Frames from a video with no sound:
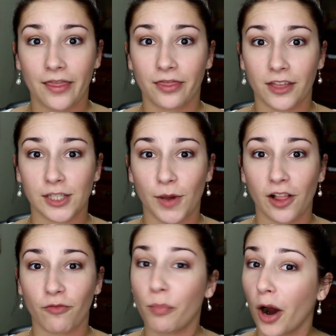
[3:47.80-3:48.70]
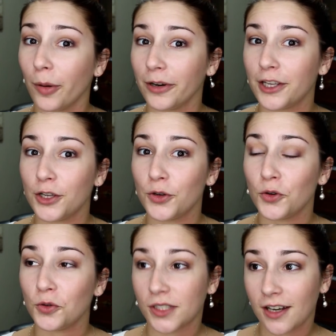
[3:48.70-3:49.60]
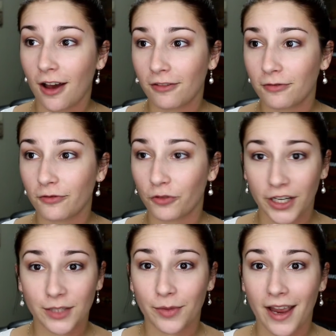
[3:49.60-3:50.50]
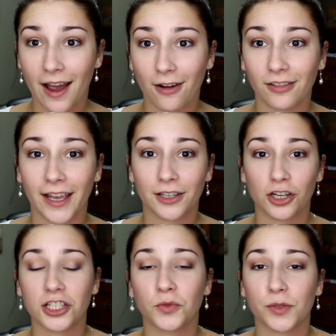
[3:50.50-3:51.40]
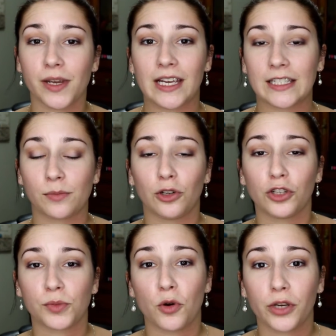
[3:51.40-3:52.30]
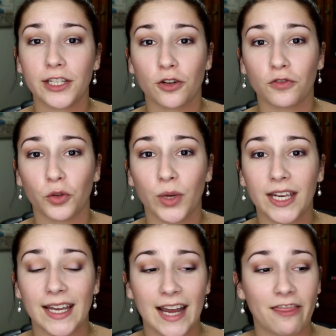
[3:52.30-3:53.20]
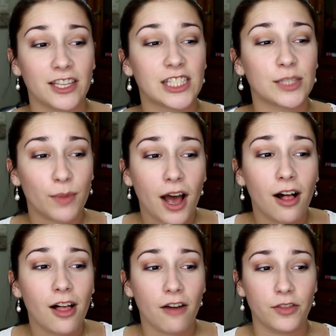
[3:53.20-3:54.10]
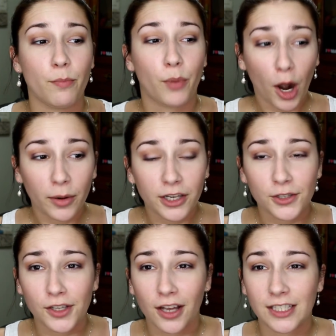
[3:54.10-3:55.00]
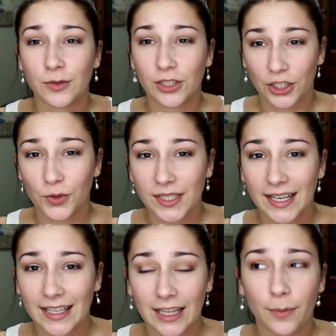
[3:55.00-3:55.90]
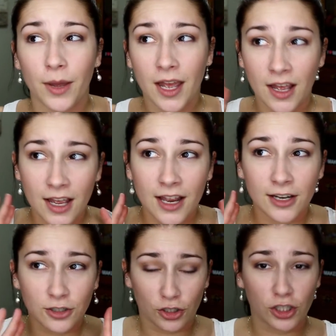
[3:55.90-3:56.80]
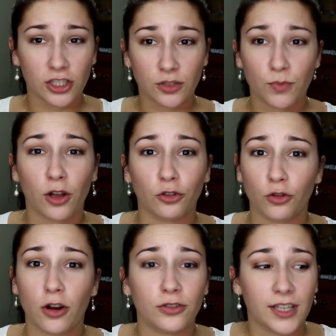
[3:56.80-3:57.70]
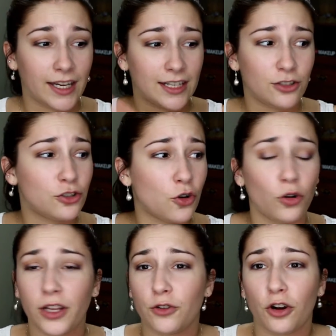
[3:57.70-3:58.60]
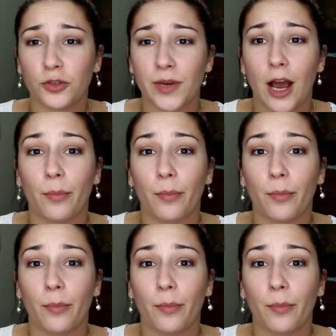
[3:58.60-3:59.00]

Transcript: The smell of barbecue stuff freaks me out. Like Justin was making some little smokies over the weekend, and the smell of the barbecue sauce he was using in them just smelled gross. Like it totally grossed me out.